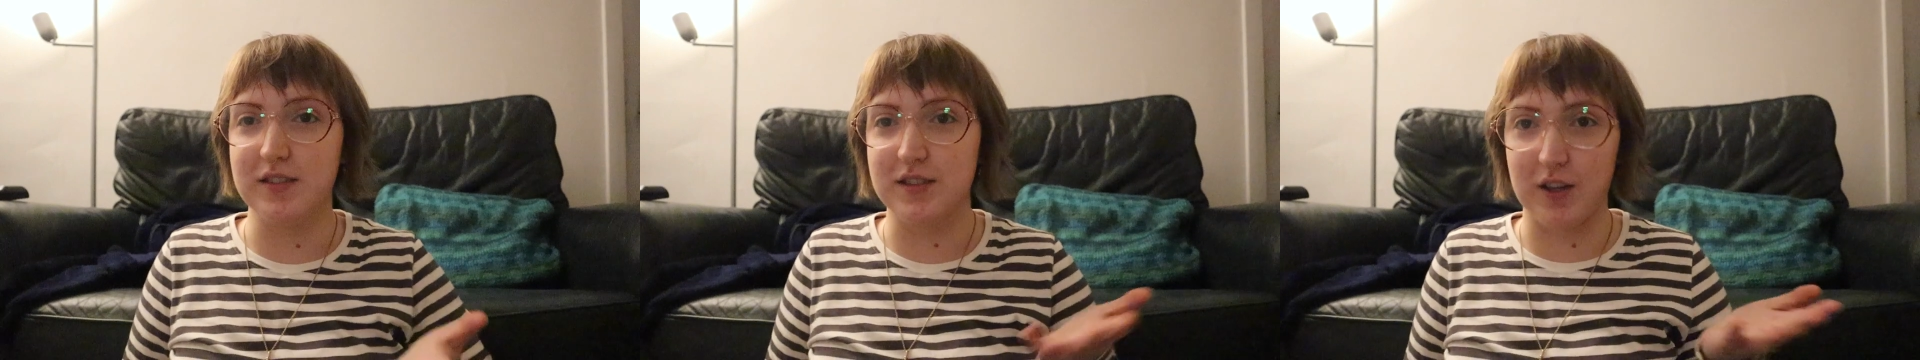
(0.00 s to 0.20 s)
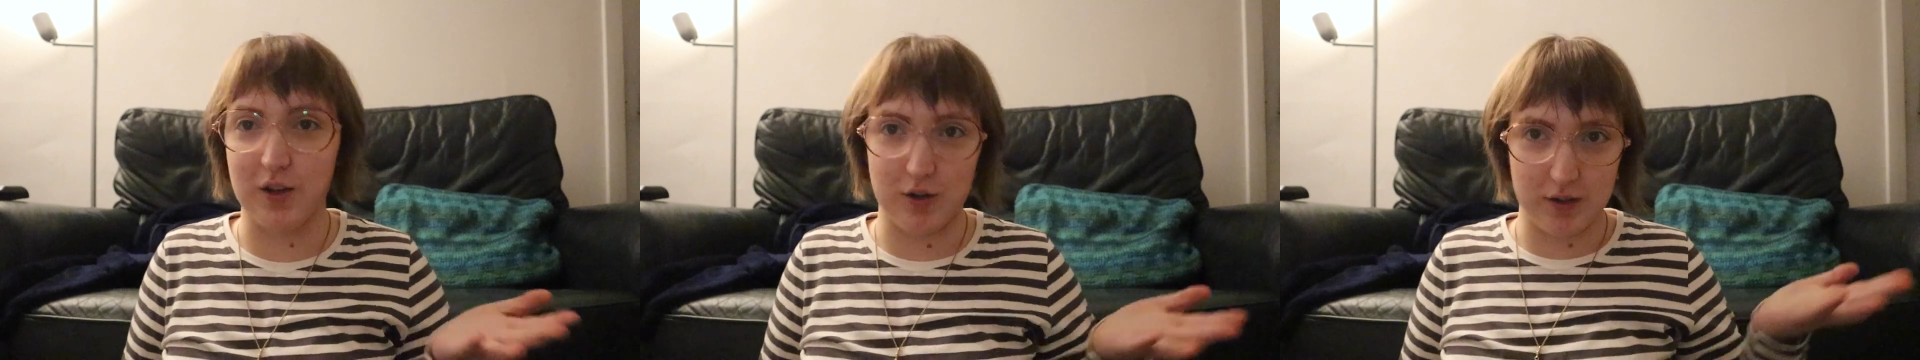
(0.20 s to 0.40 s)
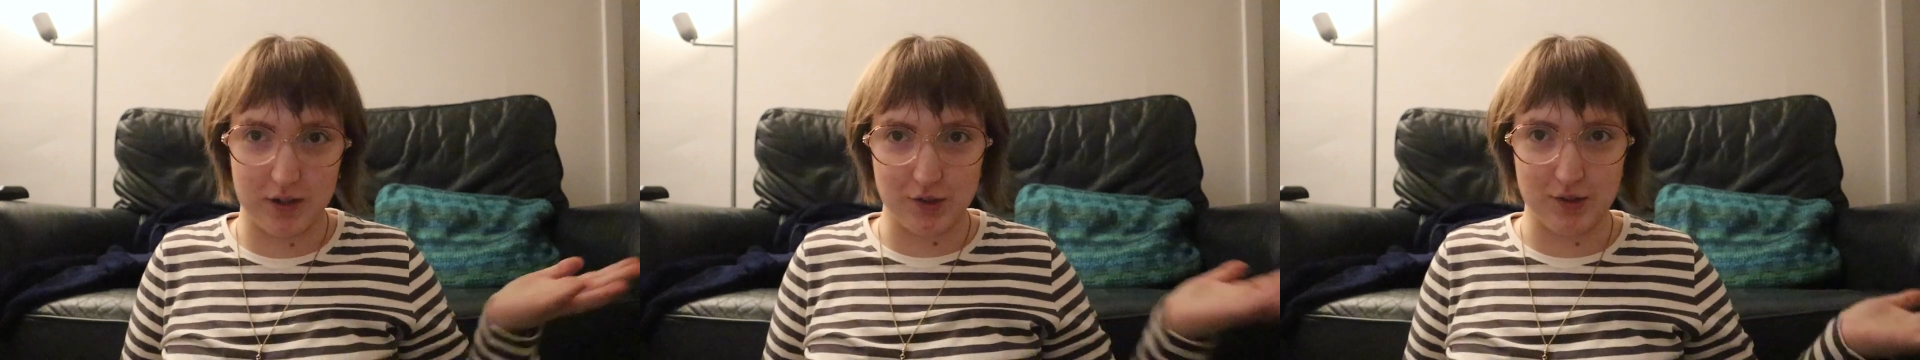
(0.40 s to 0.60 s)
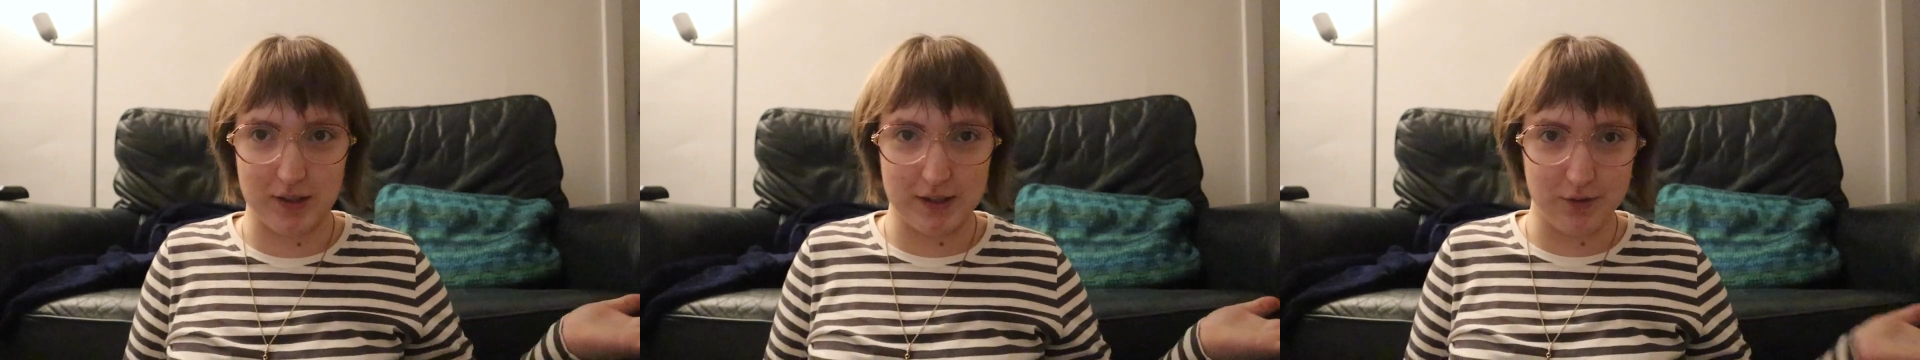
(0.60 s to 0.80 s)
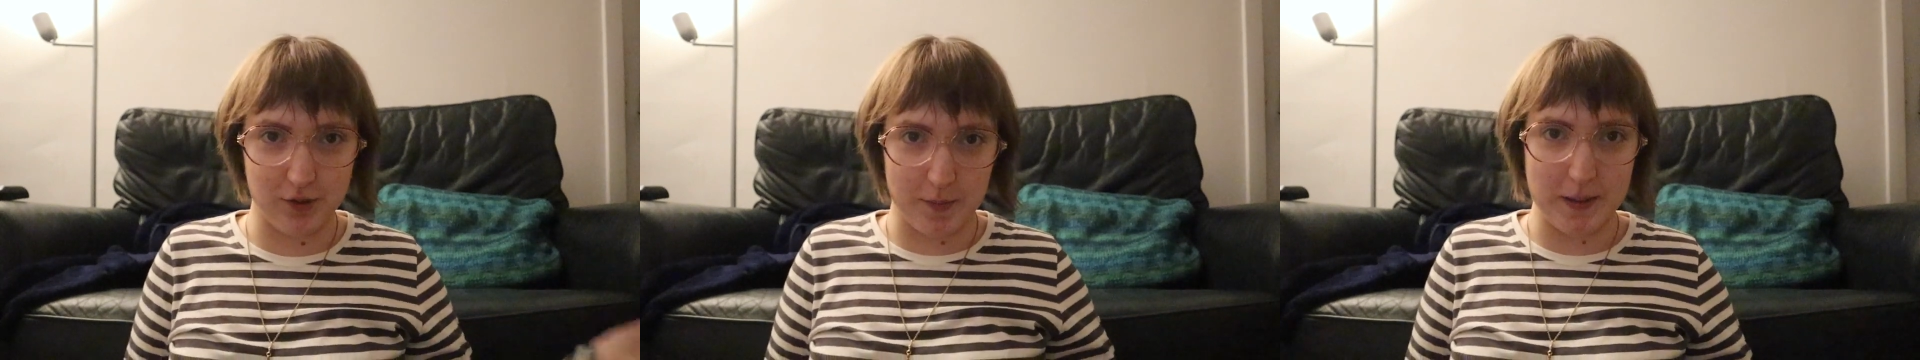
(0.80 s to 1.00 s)
so enjoy
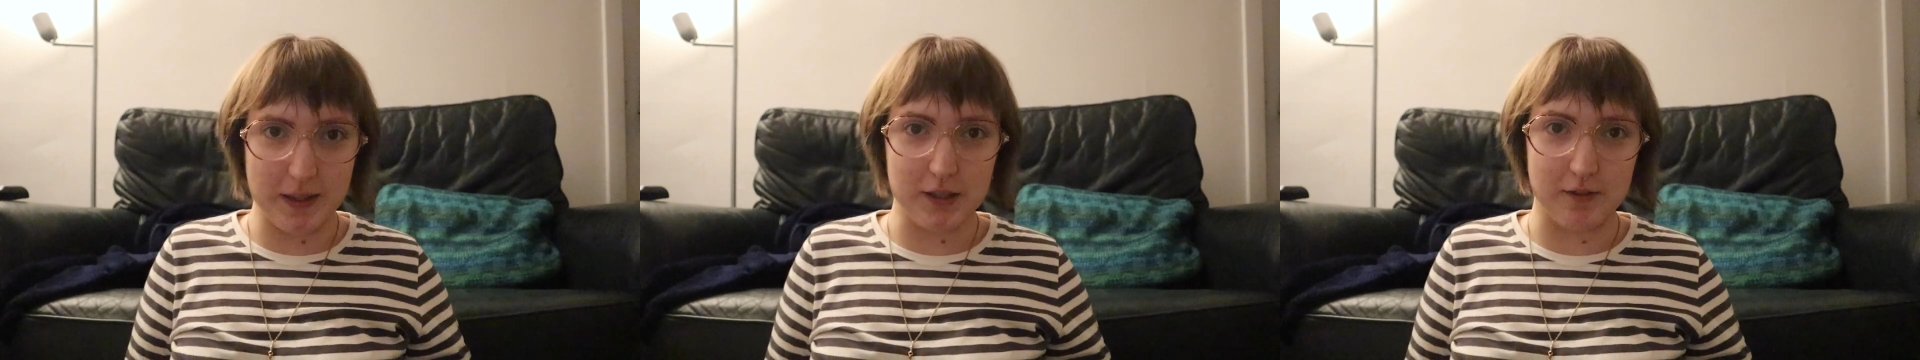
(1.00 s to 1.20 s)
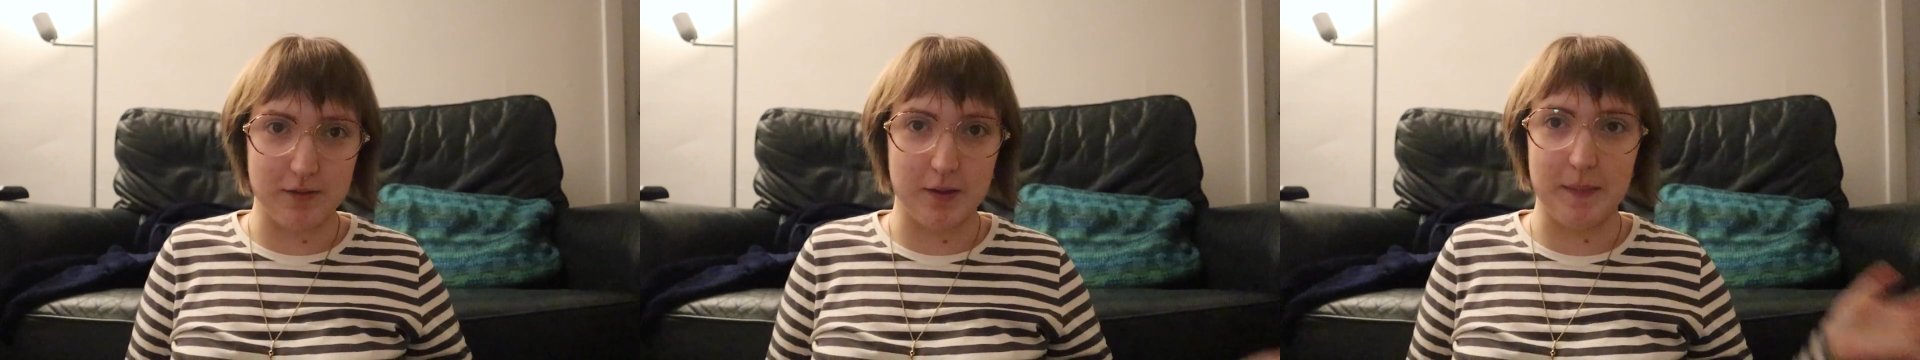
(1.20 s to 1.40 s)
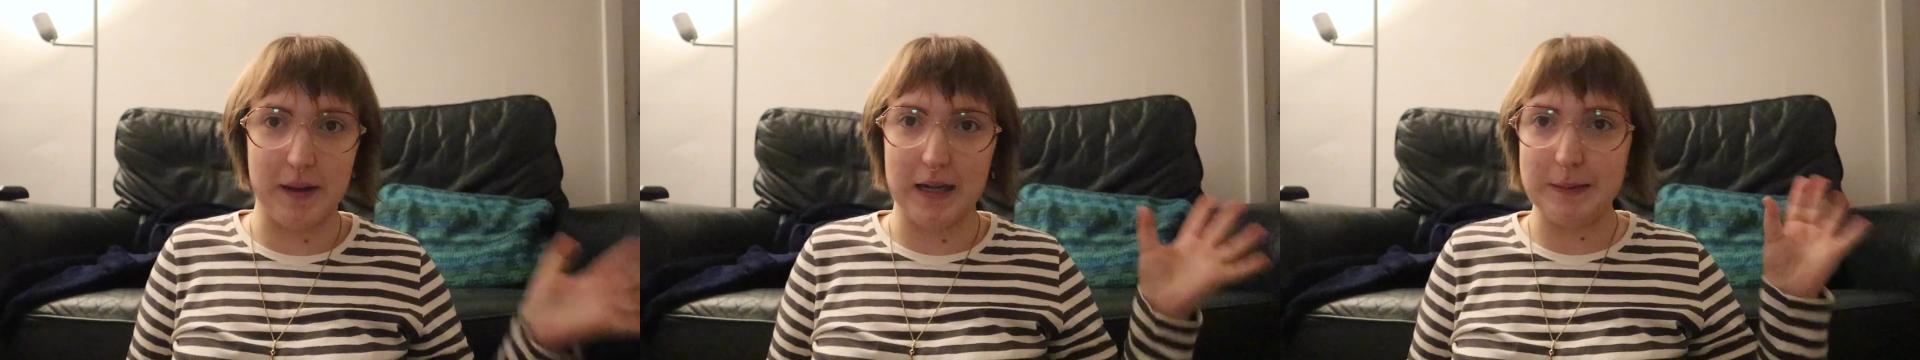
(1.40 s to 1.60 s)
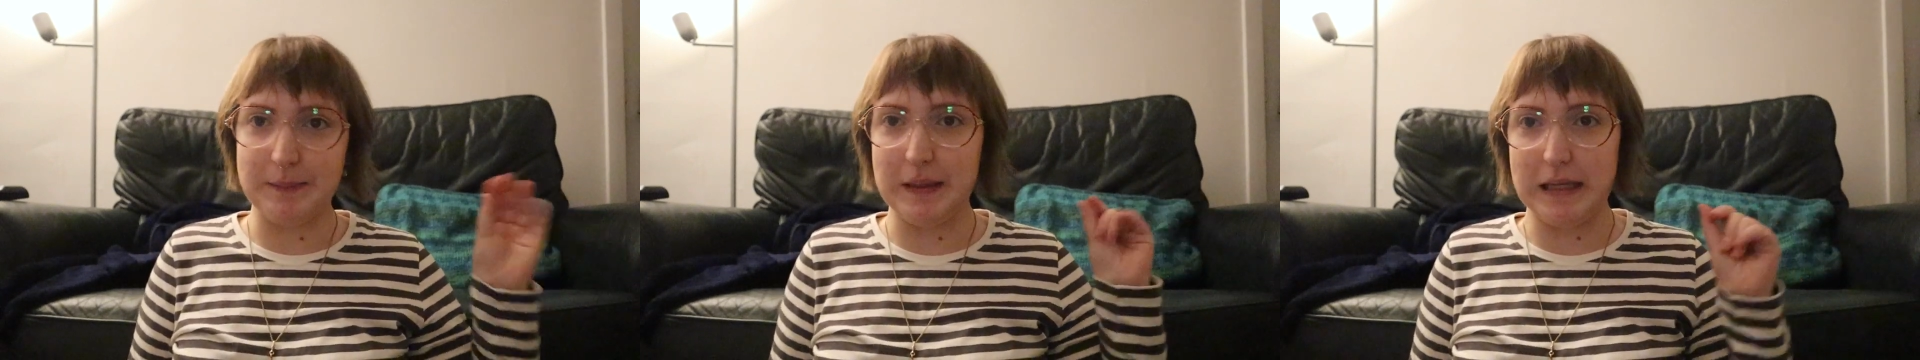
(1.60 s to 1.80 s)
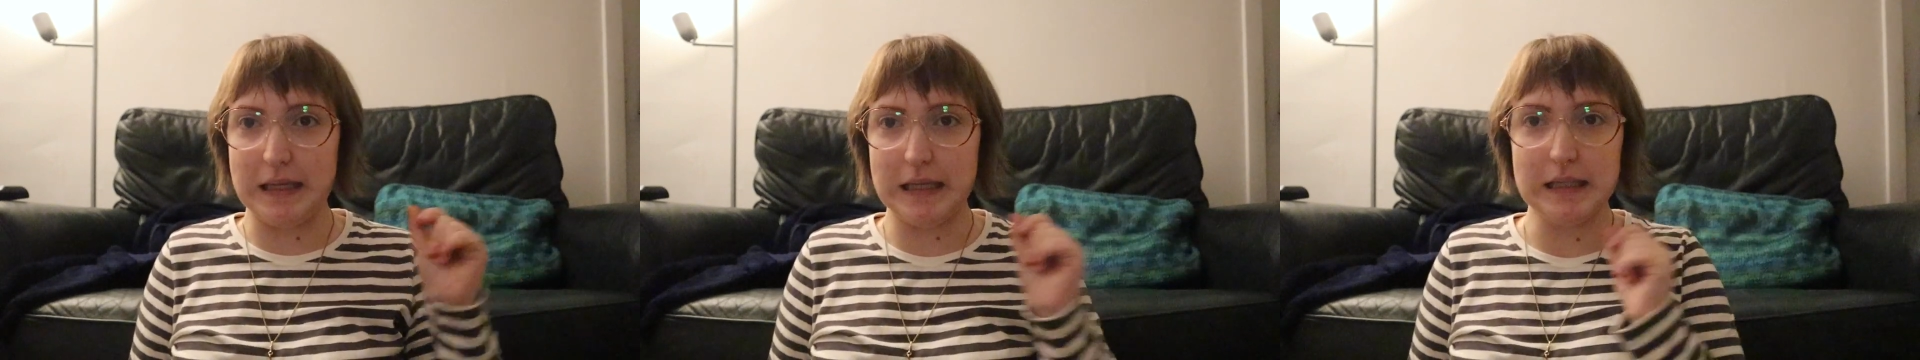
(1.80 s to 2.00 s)
this view of my sofa behind
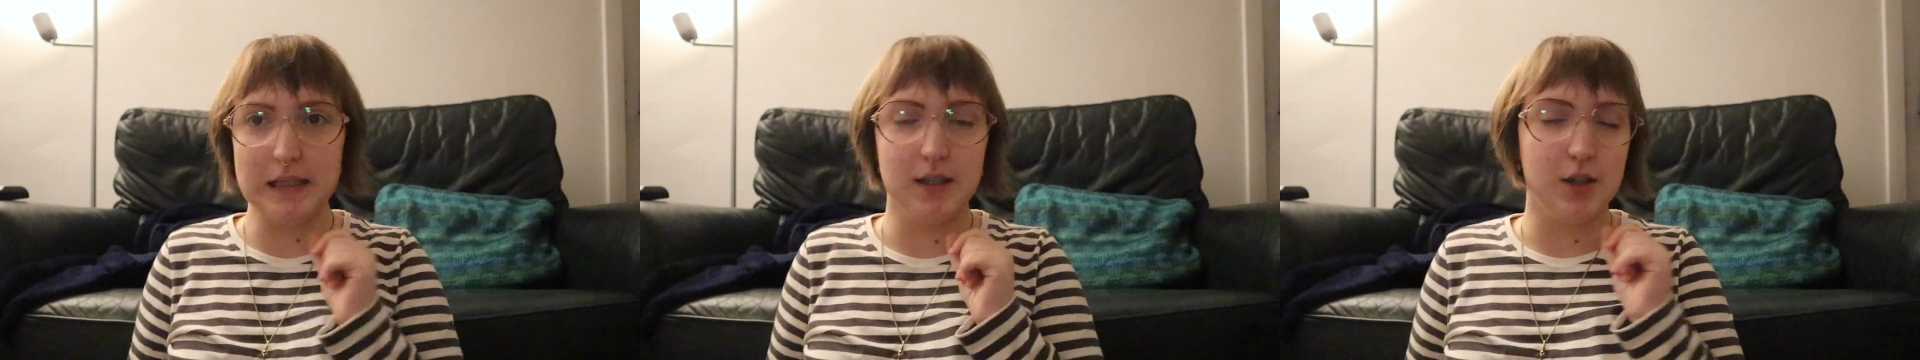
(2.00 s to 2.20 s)
me.